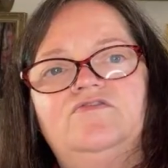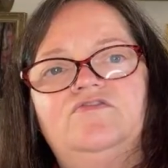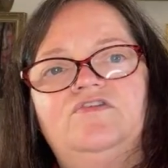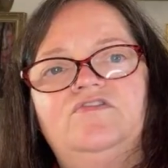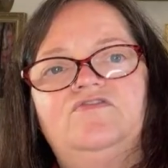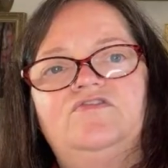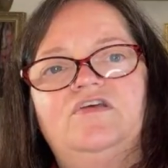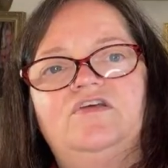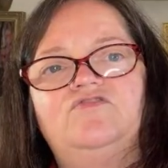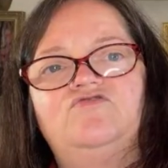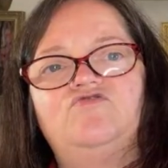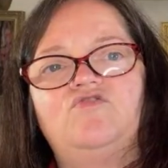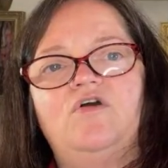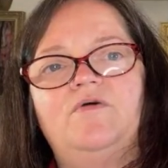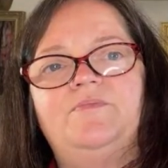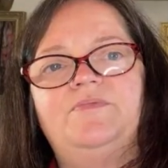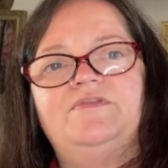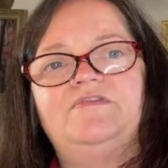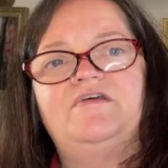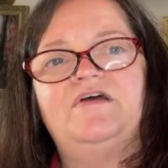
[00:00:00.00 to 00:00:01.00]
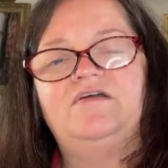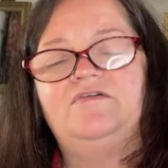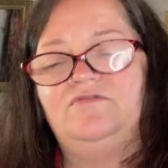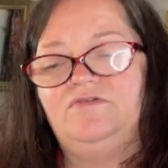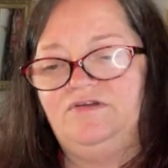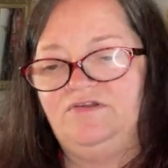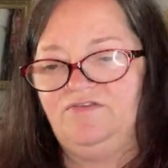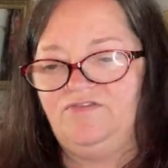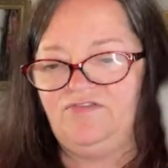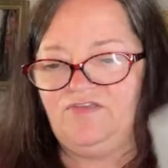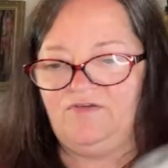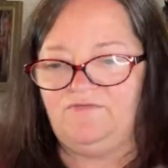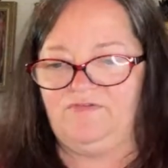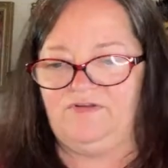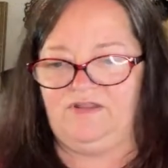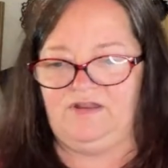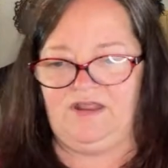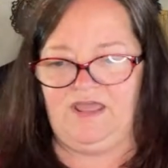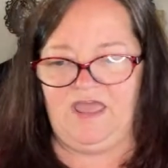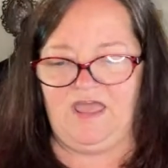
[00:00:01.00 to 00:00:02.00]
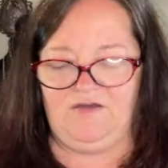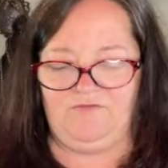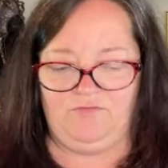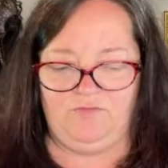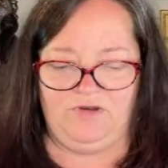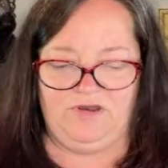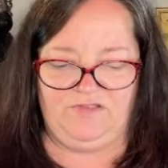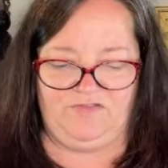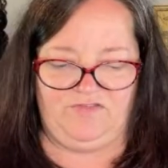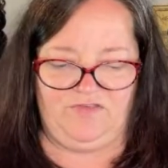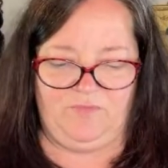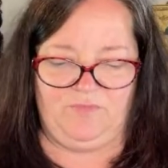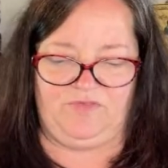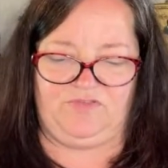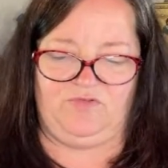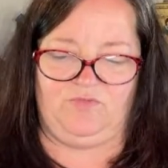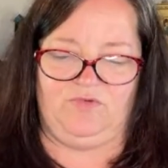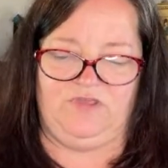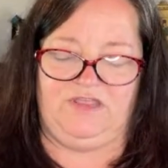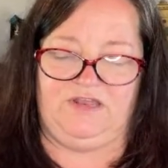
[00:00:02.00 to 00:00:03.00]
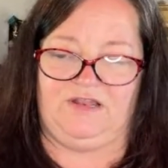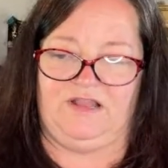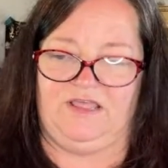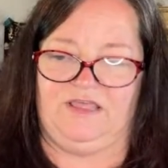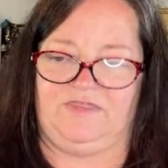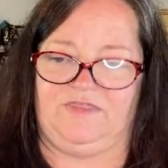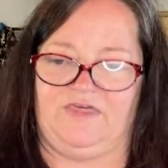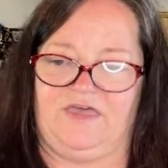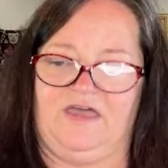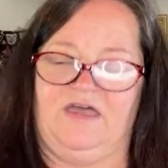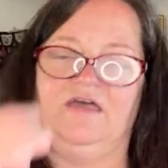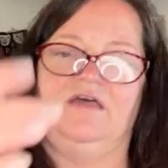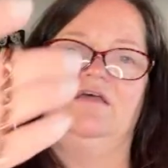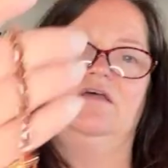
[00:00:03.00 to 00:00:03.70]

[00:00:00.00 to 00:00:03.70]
See, it's like dropping down on the 7 1/2 when it's in between like that.